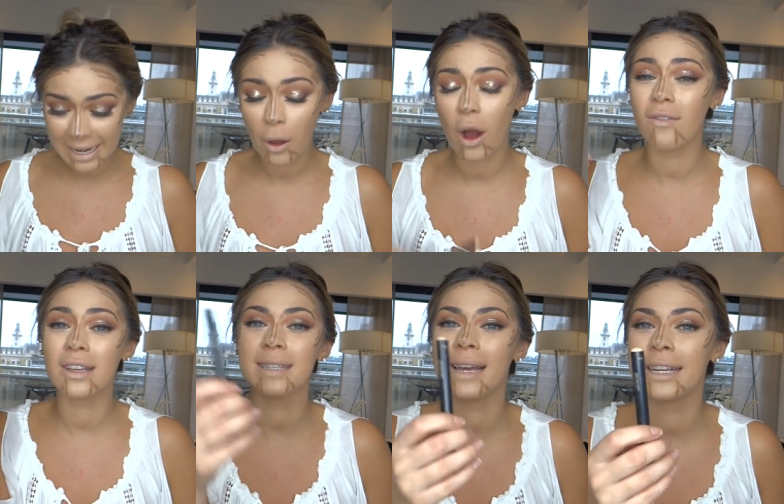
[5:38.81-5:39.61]
Now
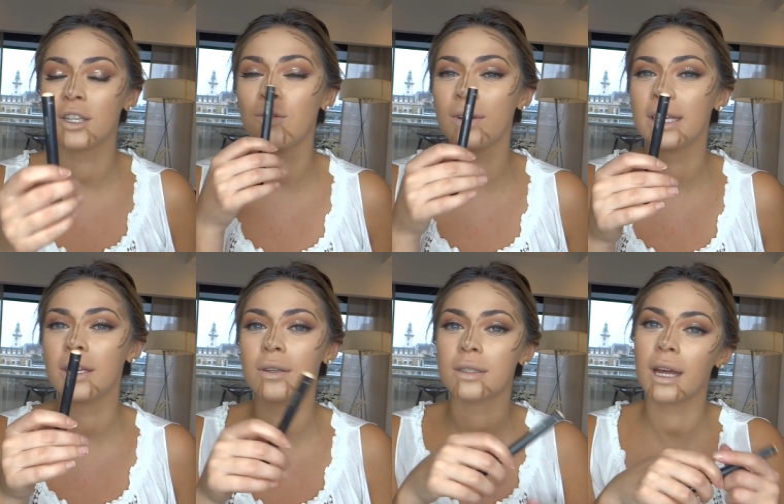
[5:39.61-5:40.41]
obviously I don't really
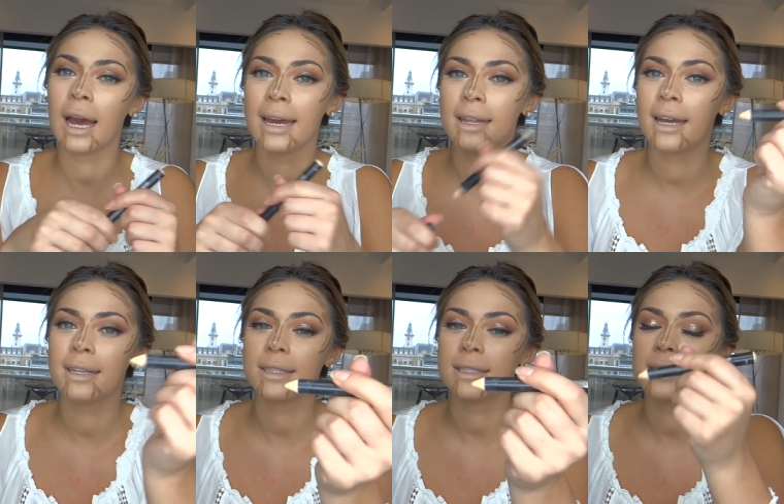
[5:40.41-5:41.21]
use the
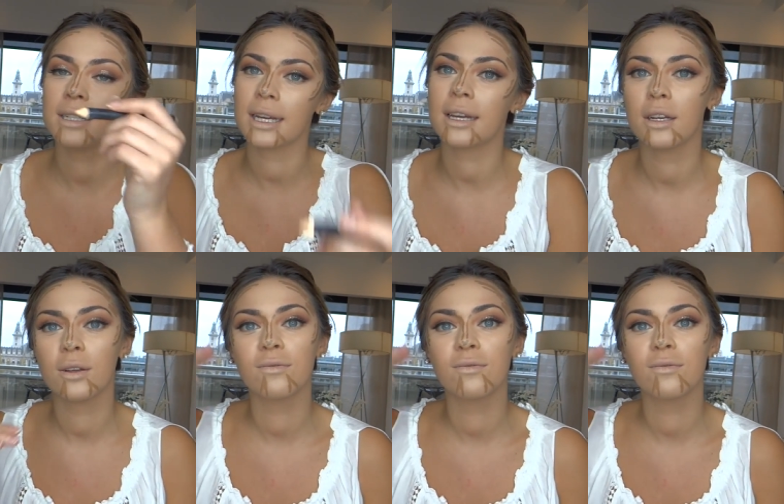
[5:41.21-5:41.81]
highlight stick